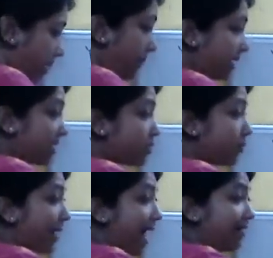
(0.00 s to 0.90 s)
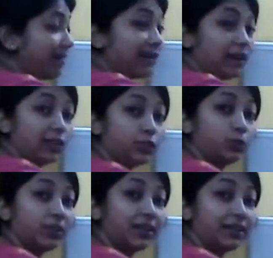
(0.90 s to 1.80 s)
but is parallel
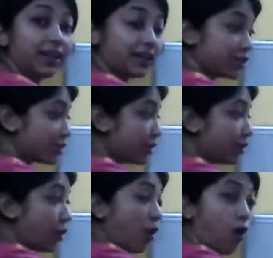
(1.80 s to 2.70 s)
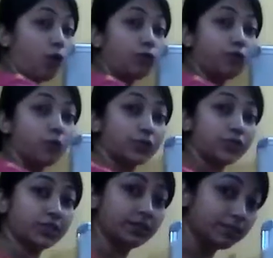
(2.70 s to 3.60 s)
to the direction of
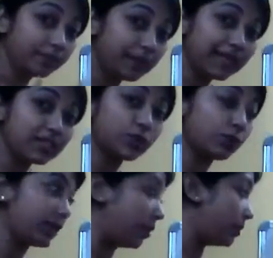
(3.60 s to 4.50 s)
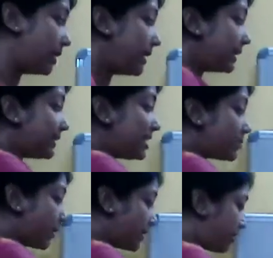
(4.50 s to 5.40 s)
motion. Please note down this
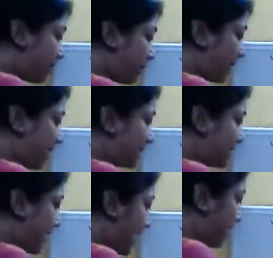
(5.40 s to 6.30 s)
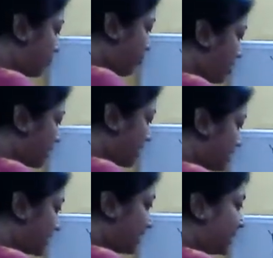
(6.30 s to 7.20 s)
particular plane, say I have drawn it
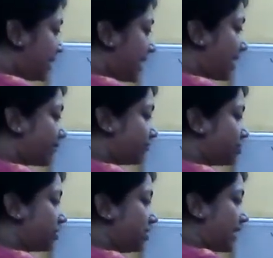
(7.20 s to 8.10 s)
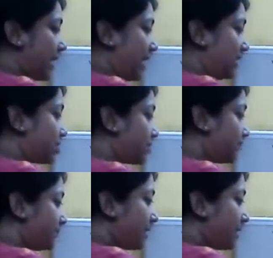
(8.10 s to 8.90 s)
as EFGH.